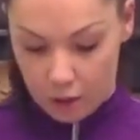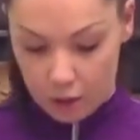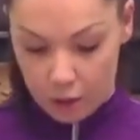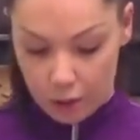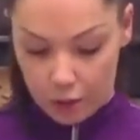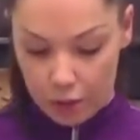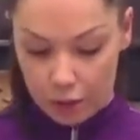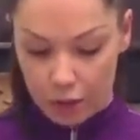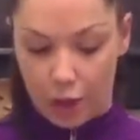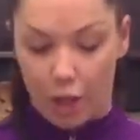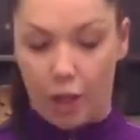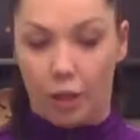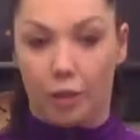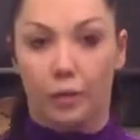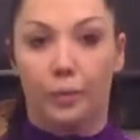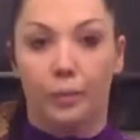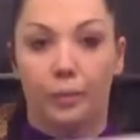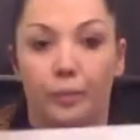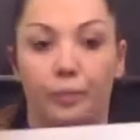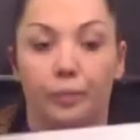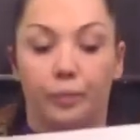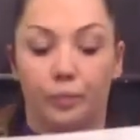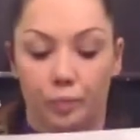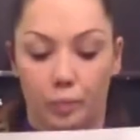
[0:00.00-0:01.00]
So,
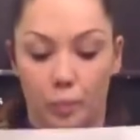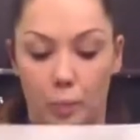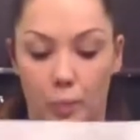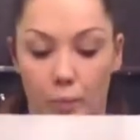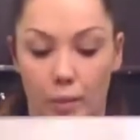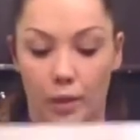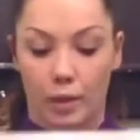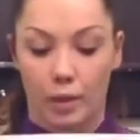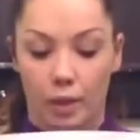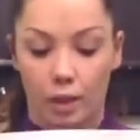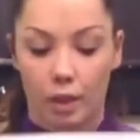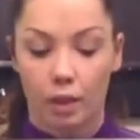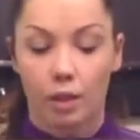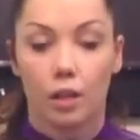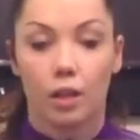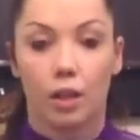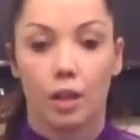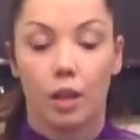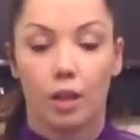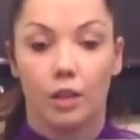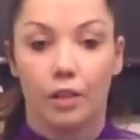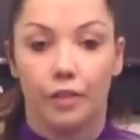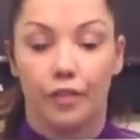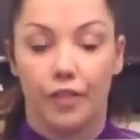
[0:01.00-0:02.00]

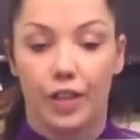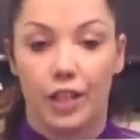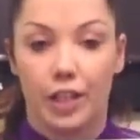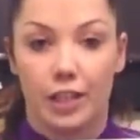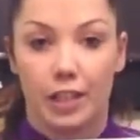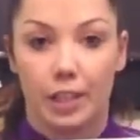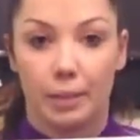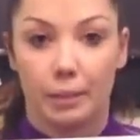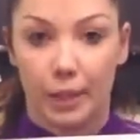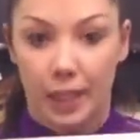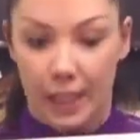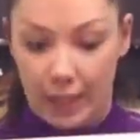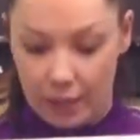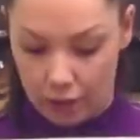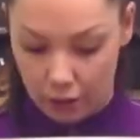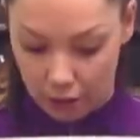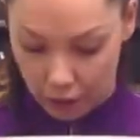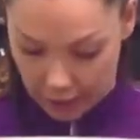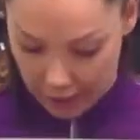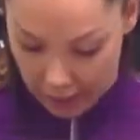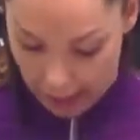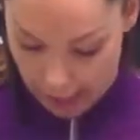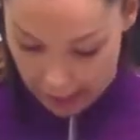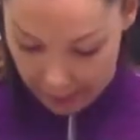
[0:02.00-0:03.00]
the first thing we need to
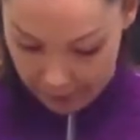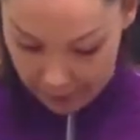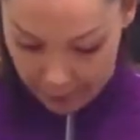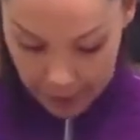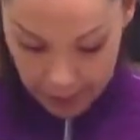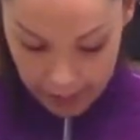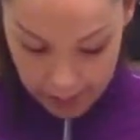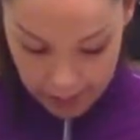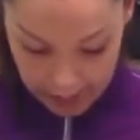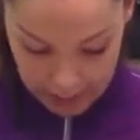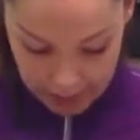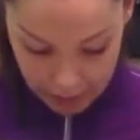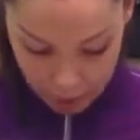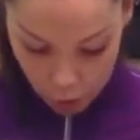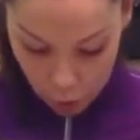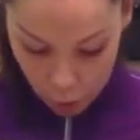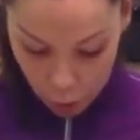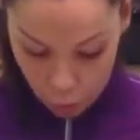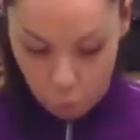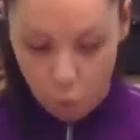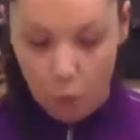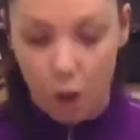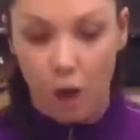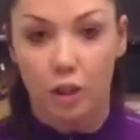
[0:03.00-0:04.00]
look at is
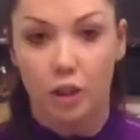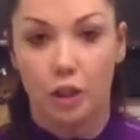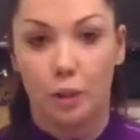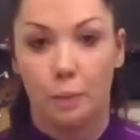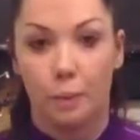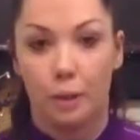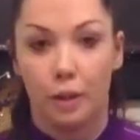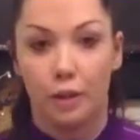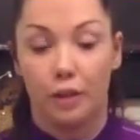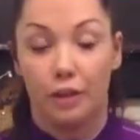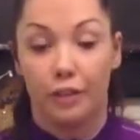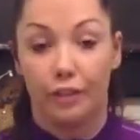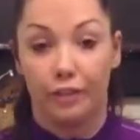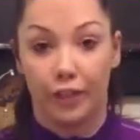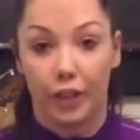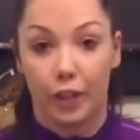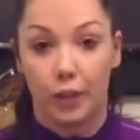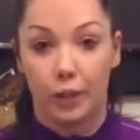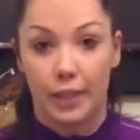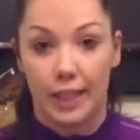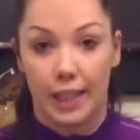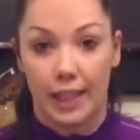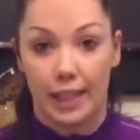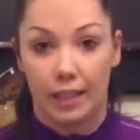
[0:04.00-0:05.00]
what to put the
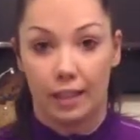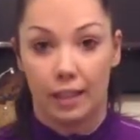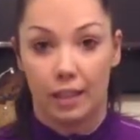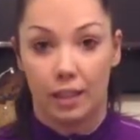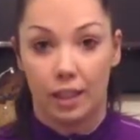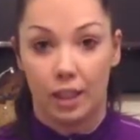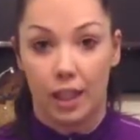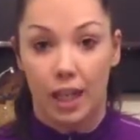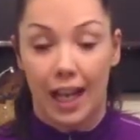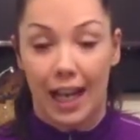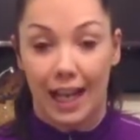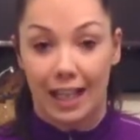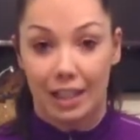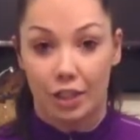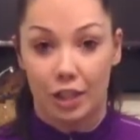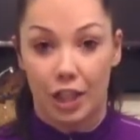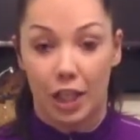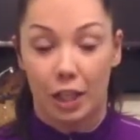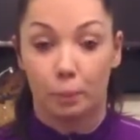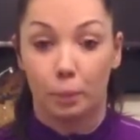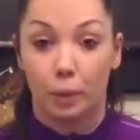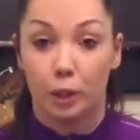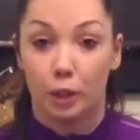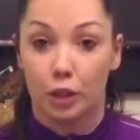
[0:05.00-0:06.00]
food in.
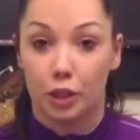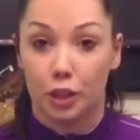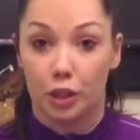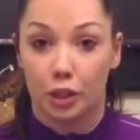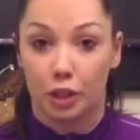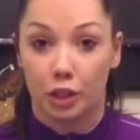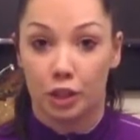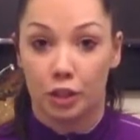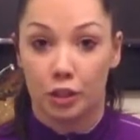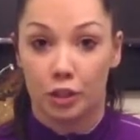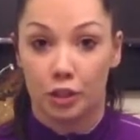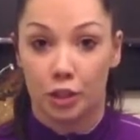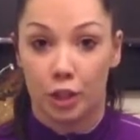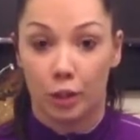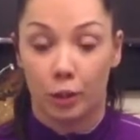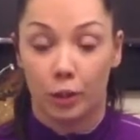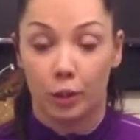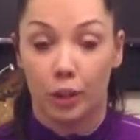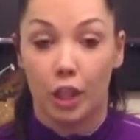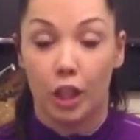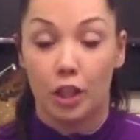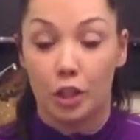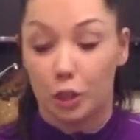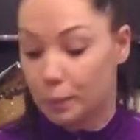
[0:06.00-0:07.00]
Hashtag portion control.
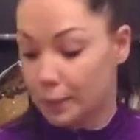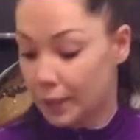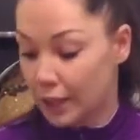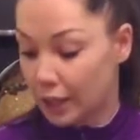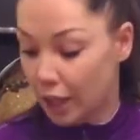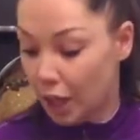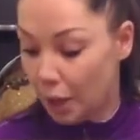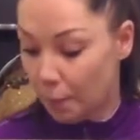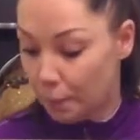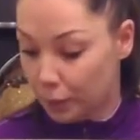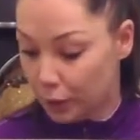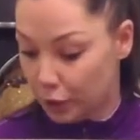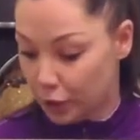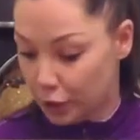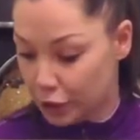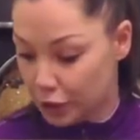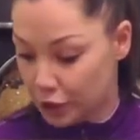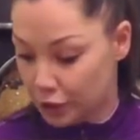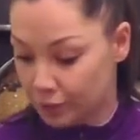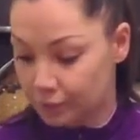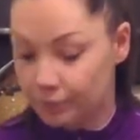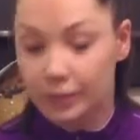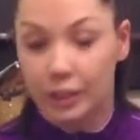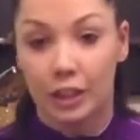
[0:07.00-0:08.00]
There's going to be a lot
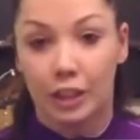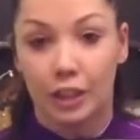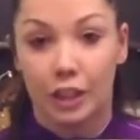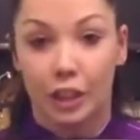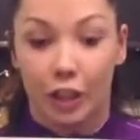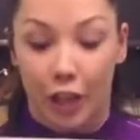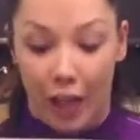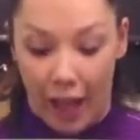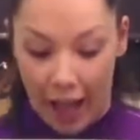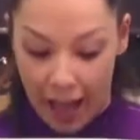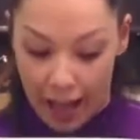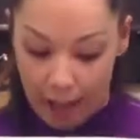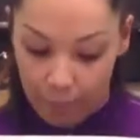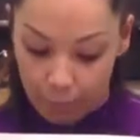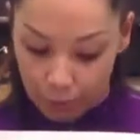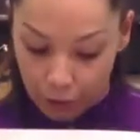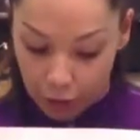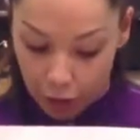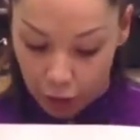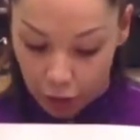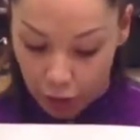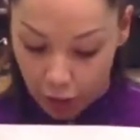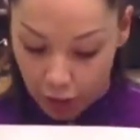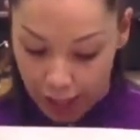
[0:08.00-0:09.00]

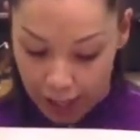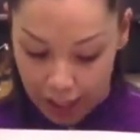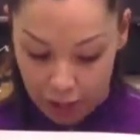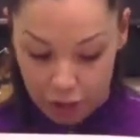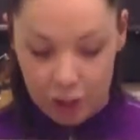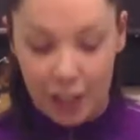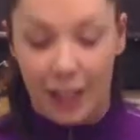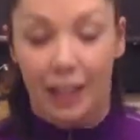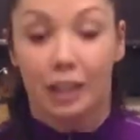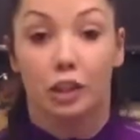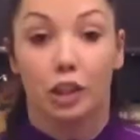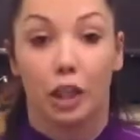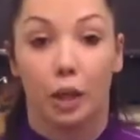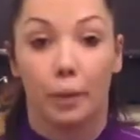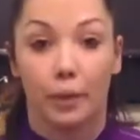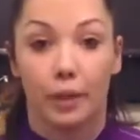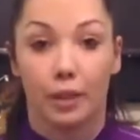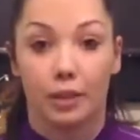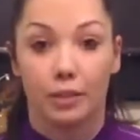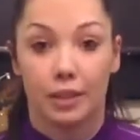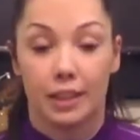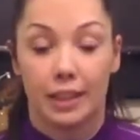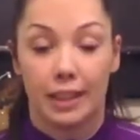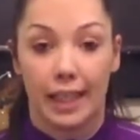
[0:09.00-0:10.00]
of hashtags going
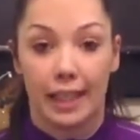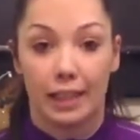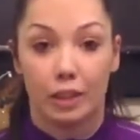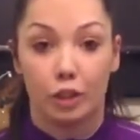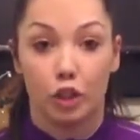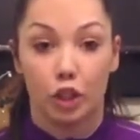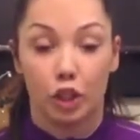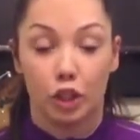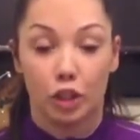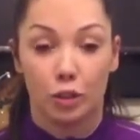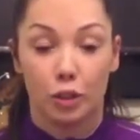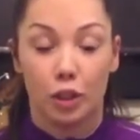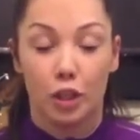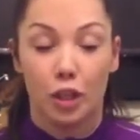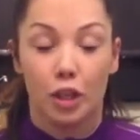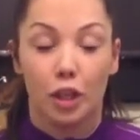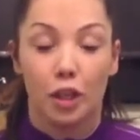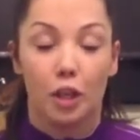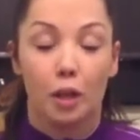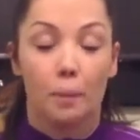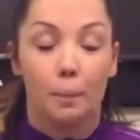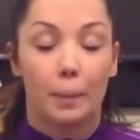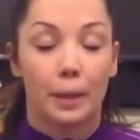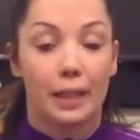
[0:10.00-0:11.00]
on today, just
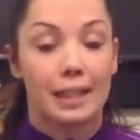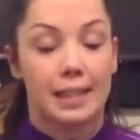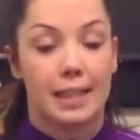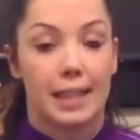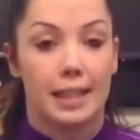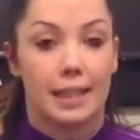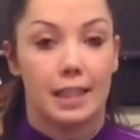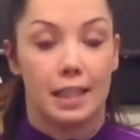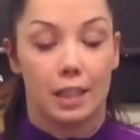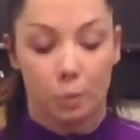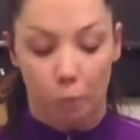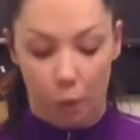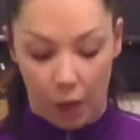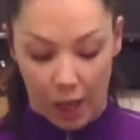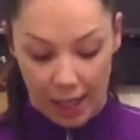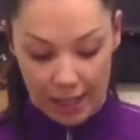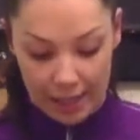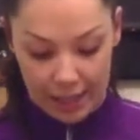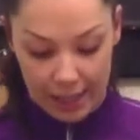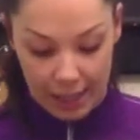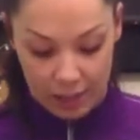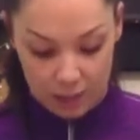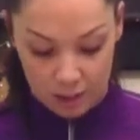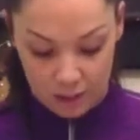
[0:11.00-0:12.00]
because this is what I
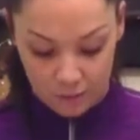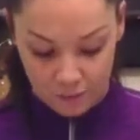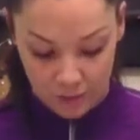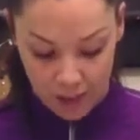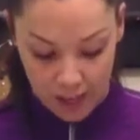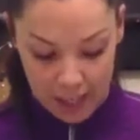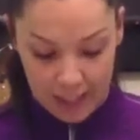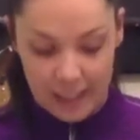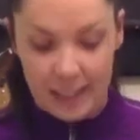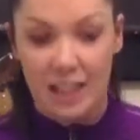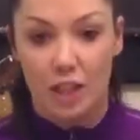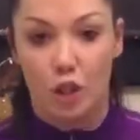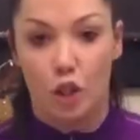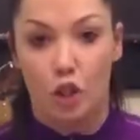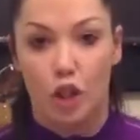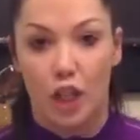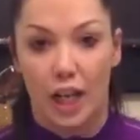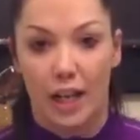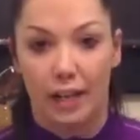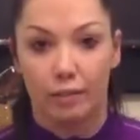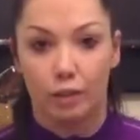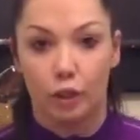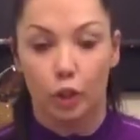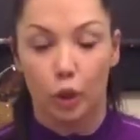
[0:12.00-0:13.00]
tend to find is the
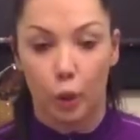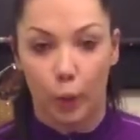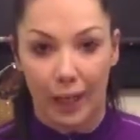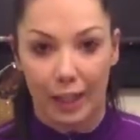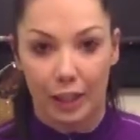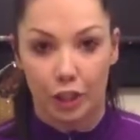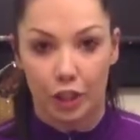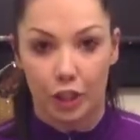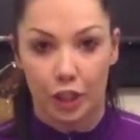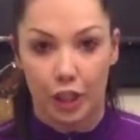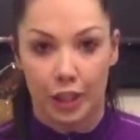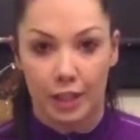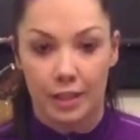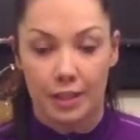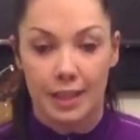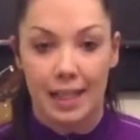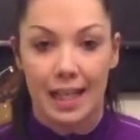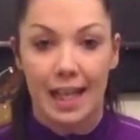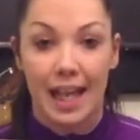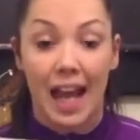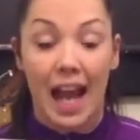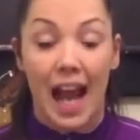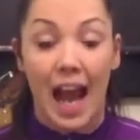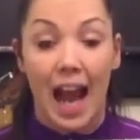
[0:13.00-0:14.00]
general questions,
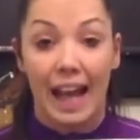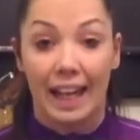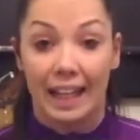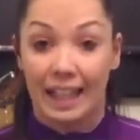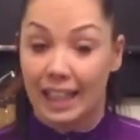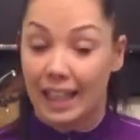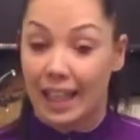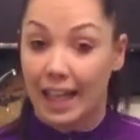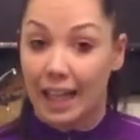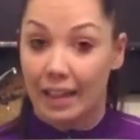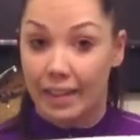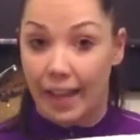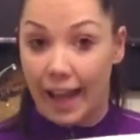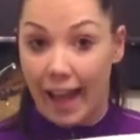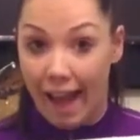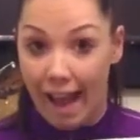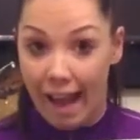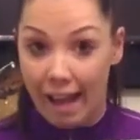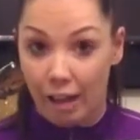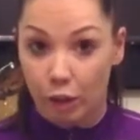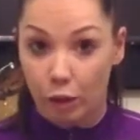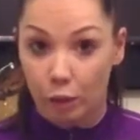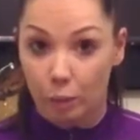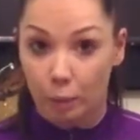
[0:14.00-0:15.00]
and it can either
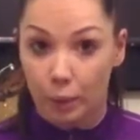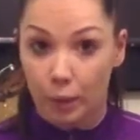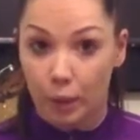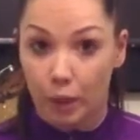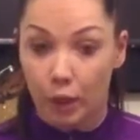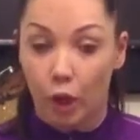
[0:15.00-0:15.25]
help,